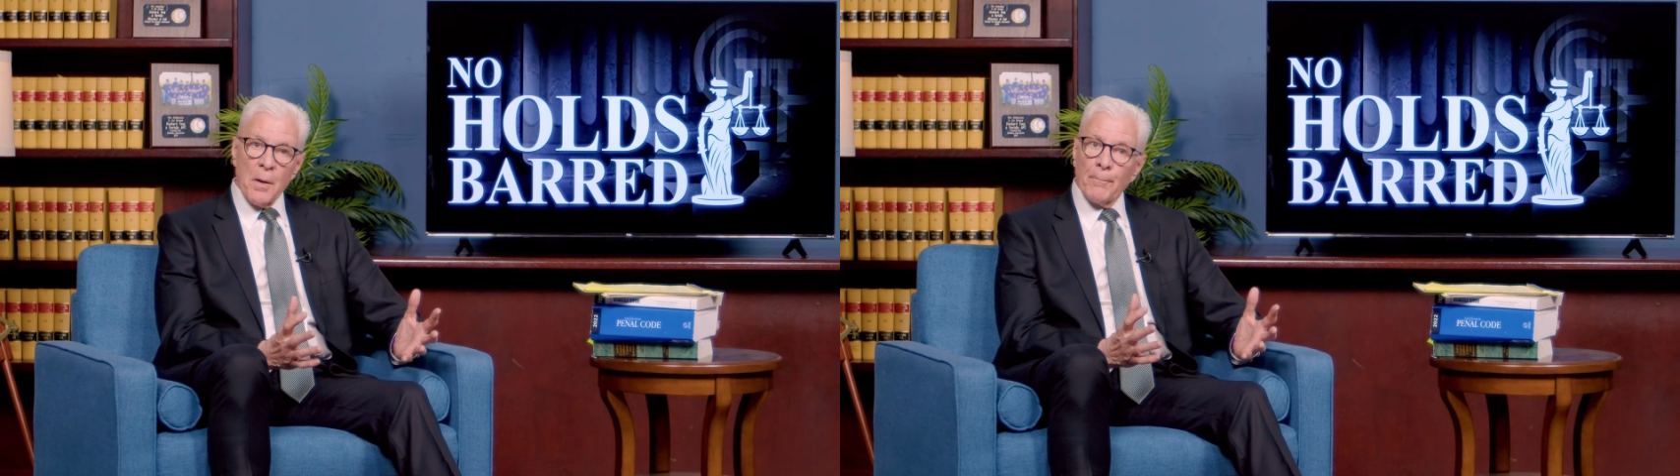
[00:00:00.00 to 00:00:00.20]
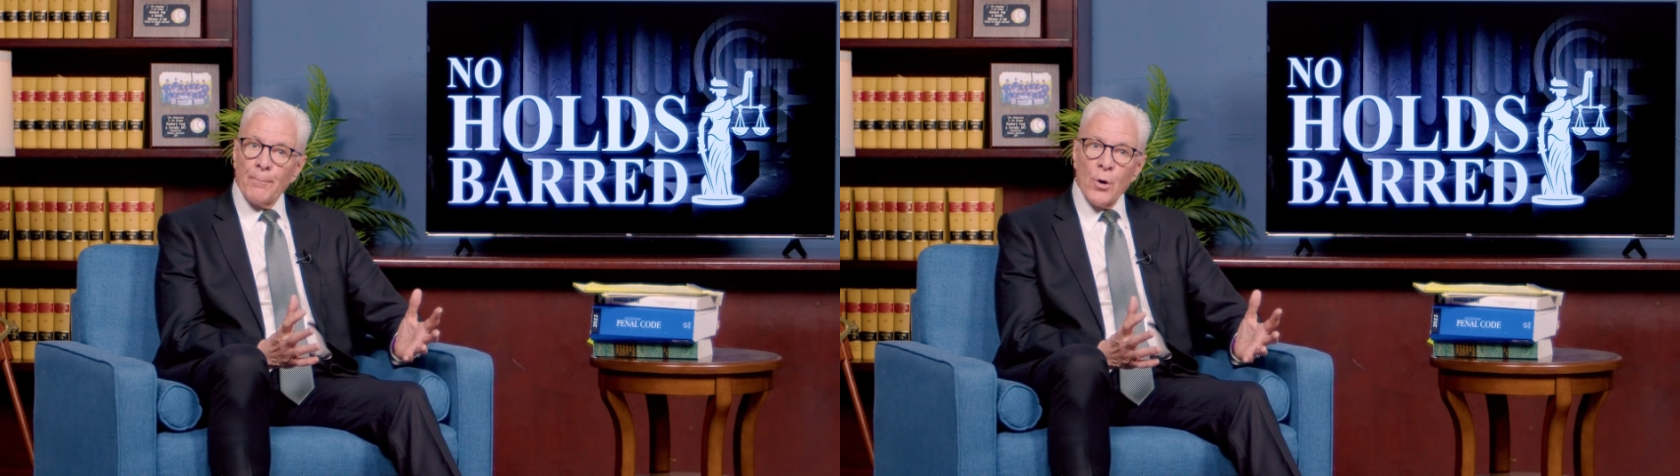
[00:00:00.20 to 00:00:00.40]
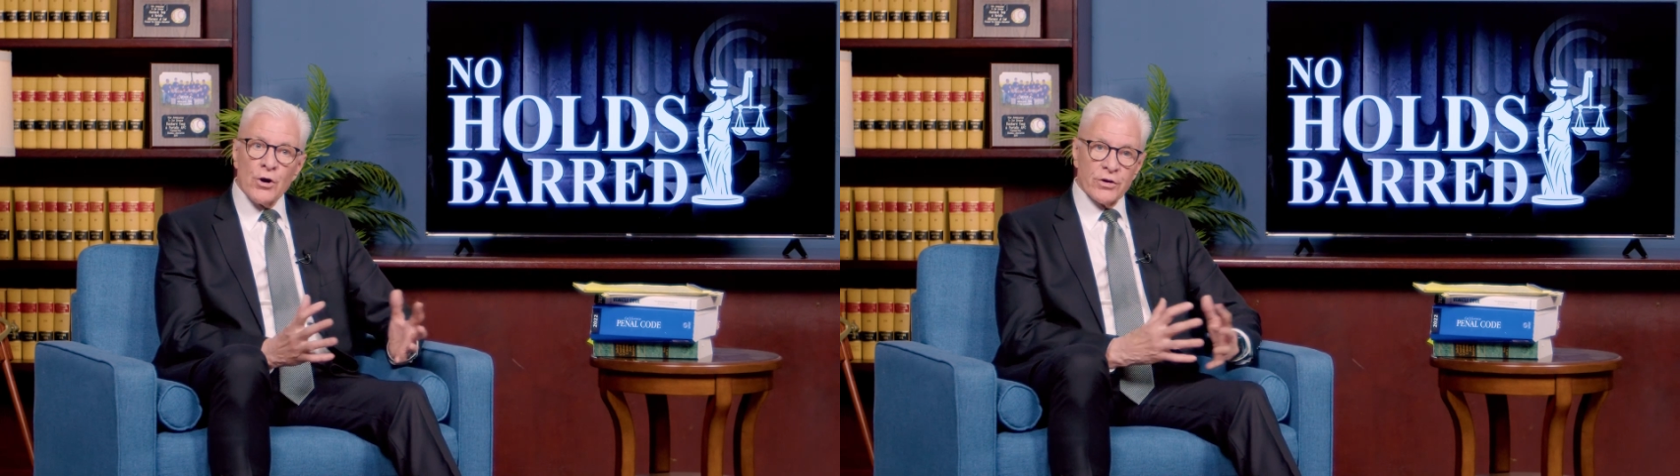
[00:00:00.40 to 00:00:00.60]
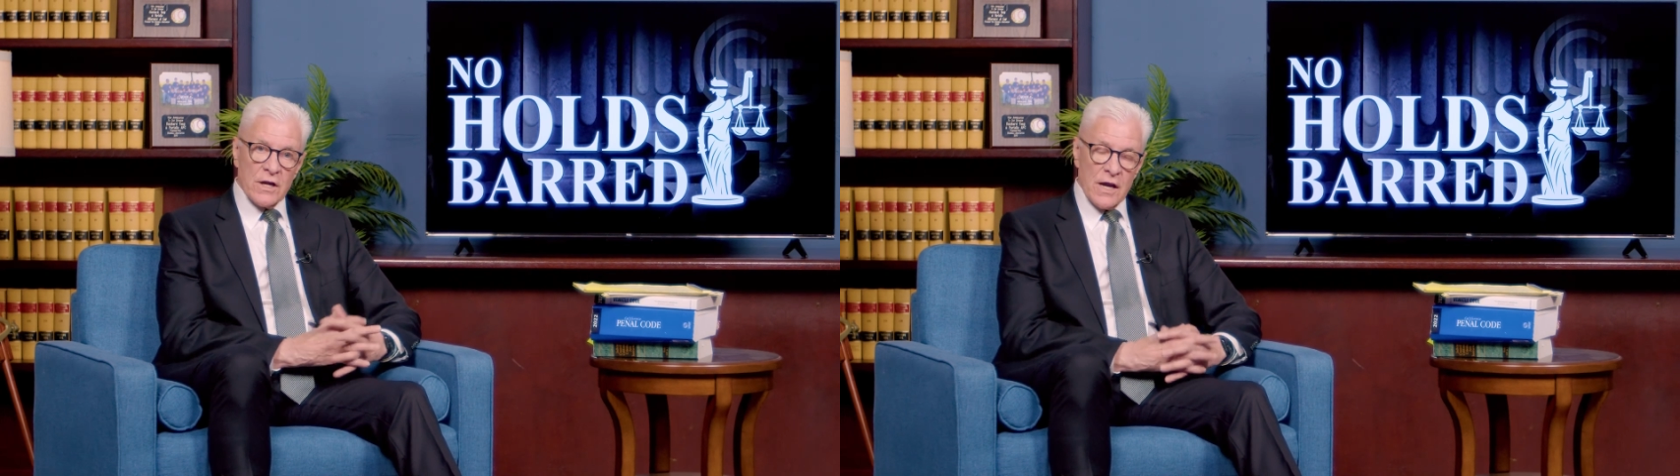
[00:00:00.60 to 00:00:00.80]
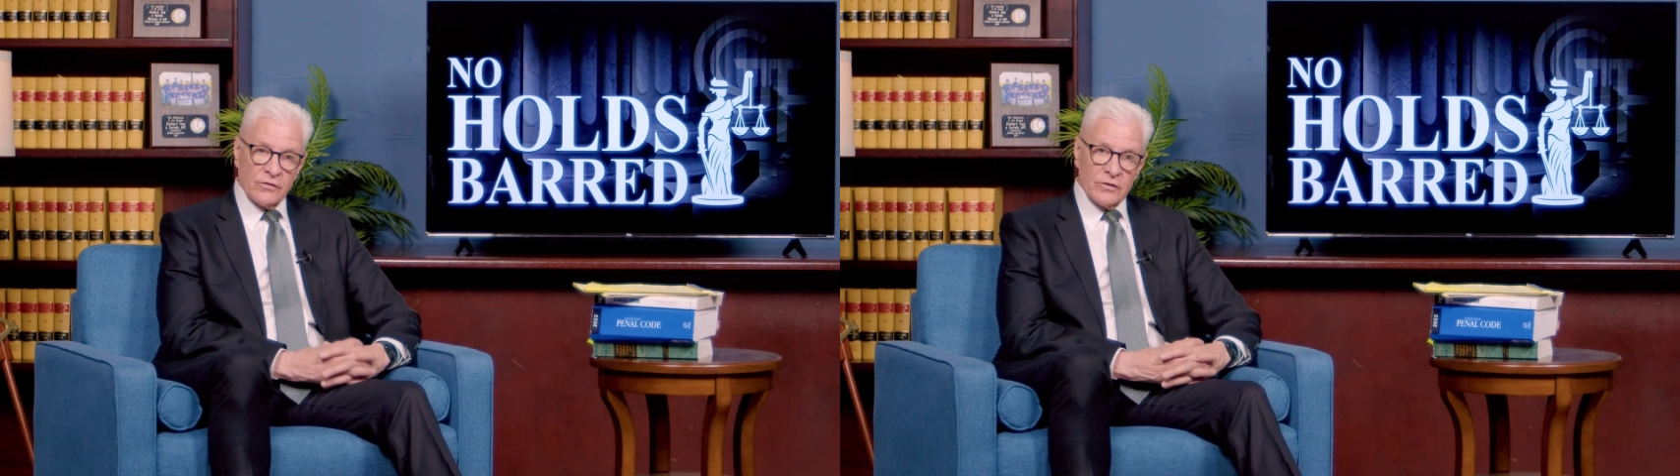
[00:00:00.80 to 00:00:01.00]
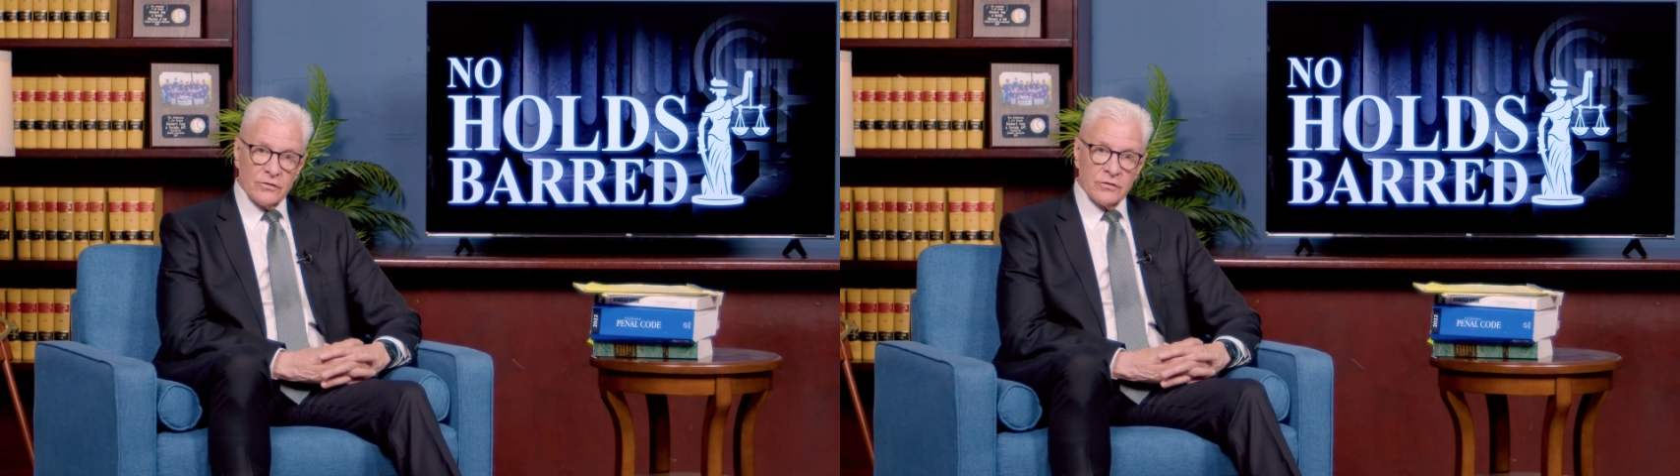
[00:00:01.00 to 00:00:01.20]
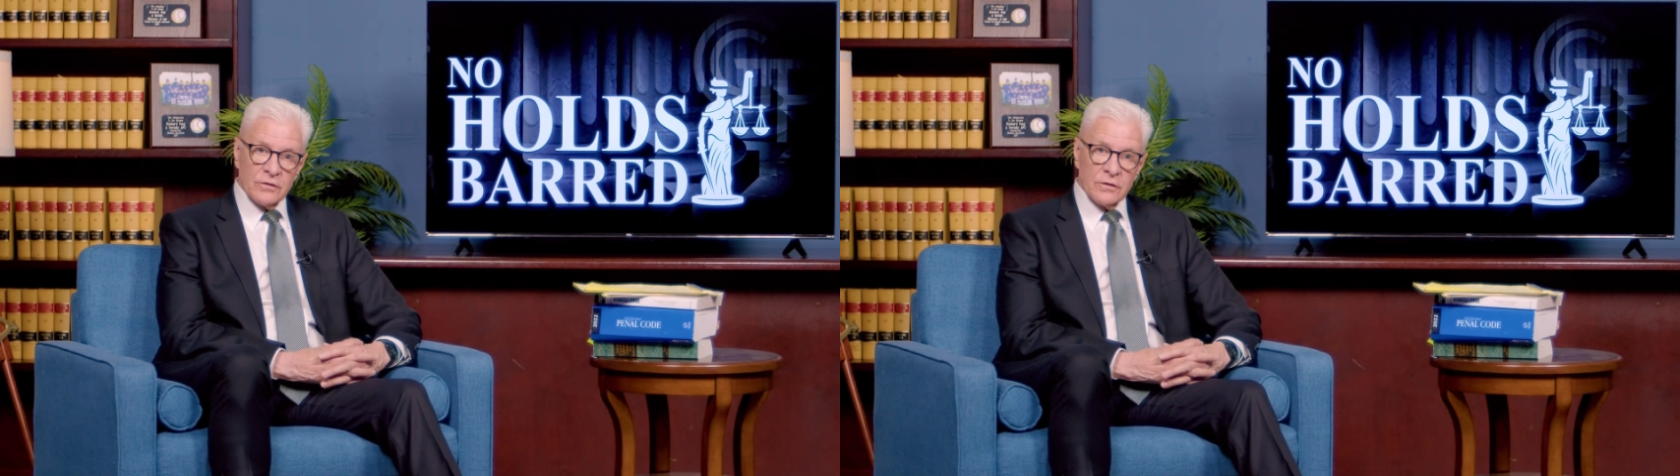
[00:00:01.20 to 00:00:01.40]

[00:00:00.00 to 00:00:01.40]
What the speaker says: murder cases,